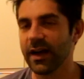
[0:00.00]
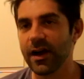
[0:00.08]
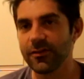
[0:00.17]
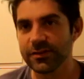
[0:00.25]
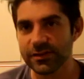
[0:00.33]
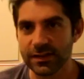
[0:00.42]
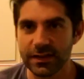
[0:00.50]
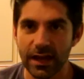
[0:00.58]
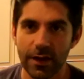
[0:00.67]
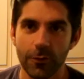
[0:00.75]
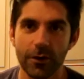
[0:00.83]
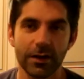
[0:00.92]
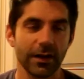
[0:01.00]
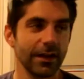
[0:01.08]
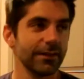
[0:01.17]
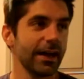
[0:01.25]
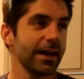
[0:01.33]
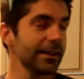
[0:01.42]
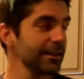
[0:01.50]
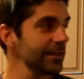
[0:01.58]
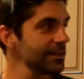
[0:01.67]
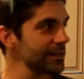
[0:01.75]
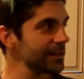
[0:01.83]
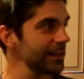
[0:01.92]
hours today working on that. And
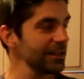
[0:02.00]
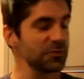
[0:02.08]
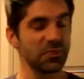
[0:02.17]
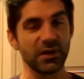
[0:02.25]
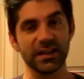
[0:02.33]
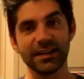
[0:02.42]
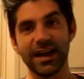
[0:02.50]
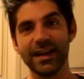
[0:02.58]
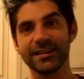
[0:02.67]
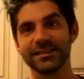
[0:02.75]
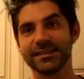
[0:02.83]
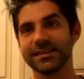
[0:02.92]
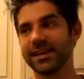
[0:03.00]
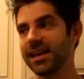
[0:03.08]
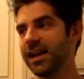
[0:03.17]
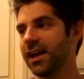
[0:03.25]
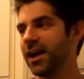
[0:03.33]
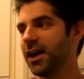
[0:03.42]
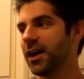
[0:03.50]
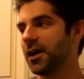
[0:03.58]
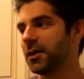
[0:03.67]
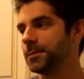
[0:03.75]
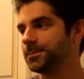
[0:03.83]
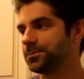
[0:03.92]
it's pretty nice.
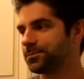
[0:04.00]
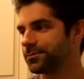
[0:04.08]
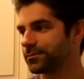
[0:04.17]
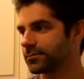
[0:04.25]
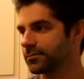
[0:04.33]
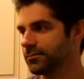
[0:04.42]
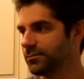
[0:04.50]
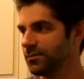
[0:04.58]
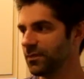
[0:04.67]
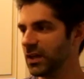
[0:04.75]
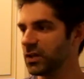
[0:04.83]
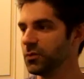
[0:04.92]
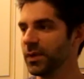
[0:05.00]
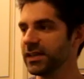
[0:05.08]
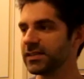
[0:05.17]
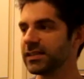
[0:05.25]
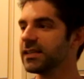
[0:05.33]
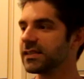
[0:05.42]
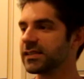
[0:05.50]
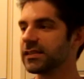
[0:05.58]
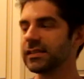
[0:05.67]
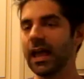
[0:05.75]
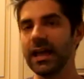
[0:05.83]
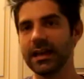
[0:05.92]
You might see a
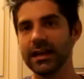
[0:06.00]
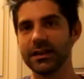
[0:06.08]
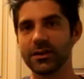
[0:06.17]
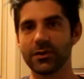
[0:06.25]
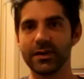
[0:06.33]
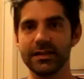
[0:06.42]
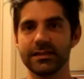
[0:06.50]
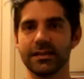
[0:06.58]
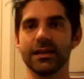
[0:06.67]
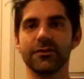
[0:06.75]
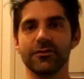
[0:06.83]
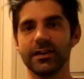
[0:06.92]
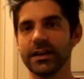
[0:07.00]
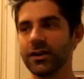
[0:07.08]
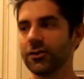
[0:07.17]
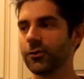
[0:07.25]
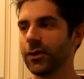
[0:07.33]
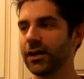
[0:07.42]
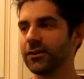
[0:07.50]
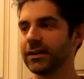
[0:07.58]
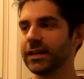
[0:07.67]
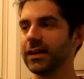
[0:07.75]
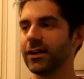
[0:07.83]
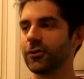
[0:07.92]
slight increase in video
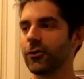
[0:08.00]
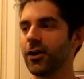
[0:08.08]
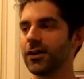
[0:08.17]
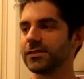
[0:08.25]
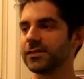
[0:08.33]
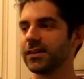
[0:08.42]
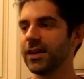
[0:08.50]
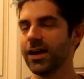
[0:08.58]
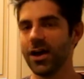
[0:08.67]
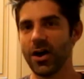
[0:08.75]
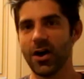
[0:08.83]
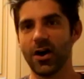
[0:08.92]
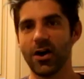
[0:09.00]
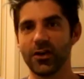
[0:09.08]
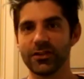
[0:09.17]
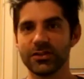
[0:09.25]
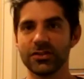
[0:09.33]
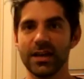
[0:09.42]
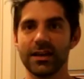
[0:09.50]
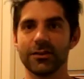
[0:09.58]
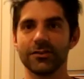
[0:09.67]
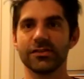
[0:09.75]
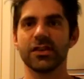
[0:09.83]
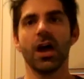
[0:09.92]
quality across all the
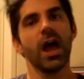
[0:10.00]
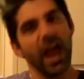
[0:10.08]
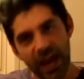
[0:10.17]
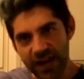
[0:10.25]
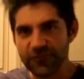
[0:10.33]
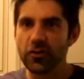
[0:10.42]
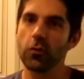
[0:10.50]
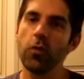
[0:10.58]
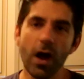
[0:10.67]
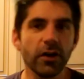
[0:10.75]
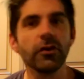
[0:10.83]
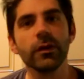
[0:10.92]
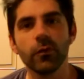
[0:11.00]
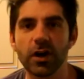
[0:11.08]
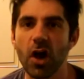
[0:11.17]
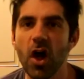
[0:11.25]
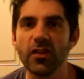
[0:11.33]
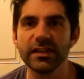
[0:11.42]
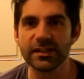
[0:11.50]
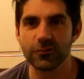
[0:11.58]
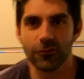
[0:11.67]
channels. And if you're wondering what all this